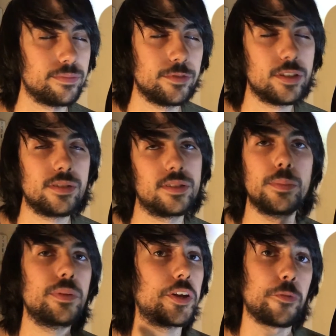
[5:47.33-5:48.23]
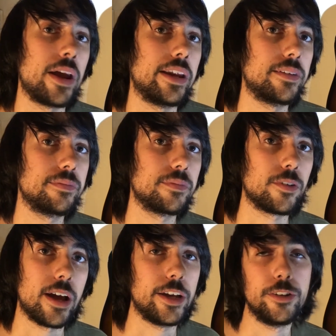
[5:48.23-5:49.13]
just simply great
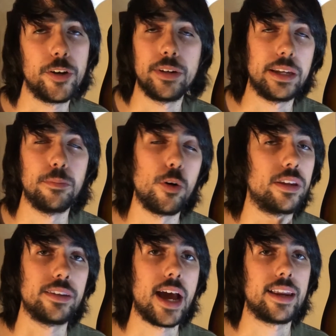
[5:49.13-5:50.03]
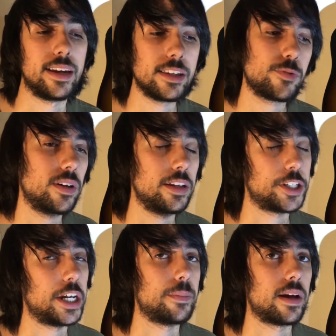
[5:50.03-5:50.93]
right? You don't need more than that, and it's really
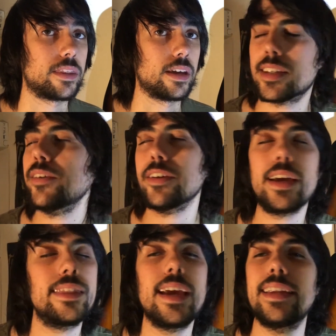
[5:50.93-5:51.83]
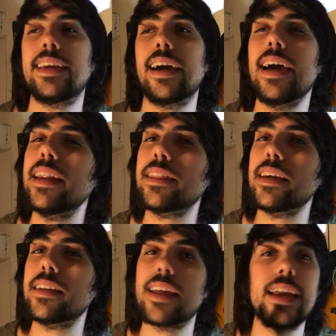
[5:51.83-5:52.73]
cheap, I think. So you get the idea.
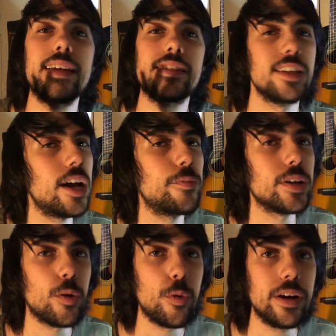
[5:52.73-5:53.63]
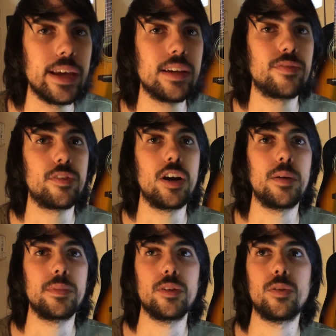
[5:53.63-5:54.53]
Anything that is not recording
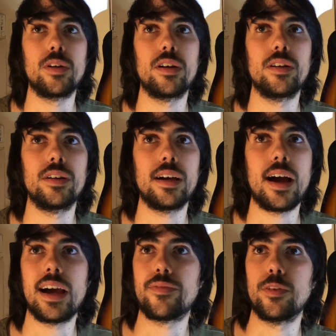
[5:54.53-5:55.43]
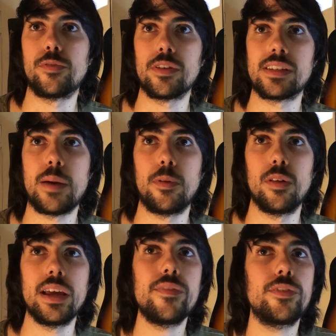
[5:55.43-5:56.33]
from your iPhone, for
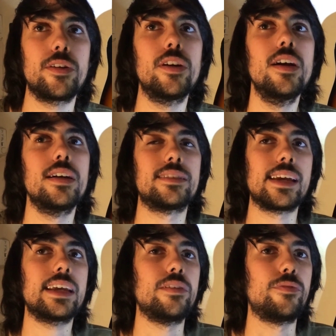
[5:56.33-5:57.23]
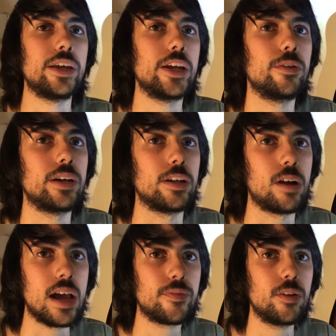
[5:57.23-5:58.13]
example, if you're taking a video in your
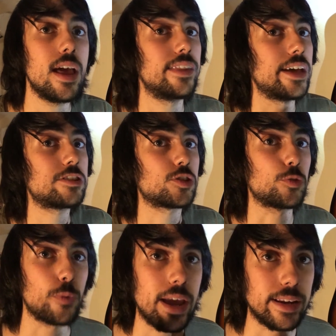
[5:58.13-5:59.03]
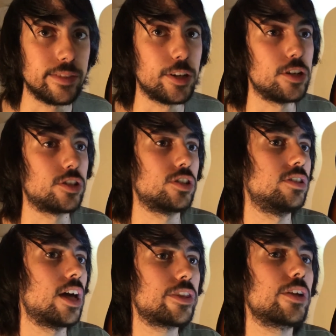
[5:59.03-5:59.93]
iPhone, that's great. There's
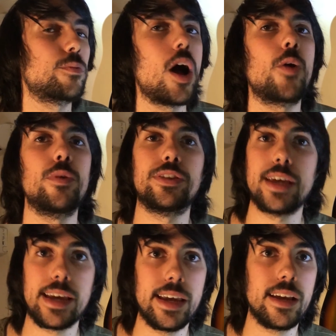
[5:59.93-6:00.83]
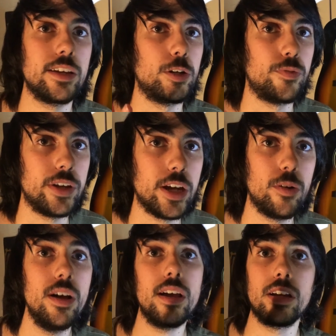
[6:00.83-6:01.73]
nothing wrong with taking your
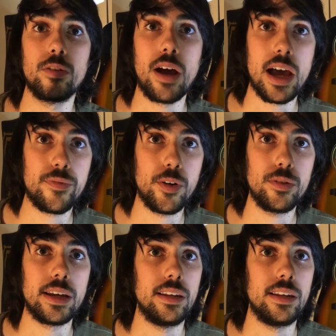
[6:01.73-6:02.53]
video in your iPhone, at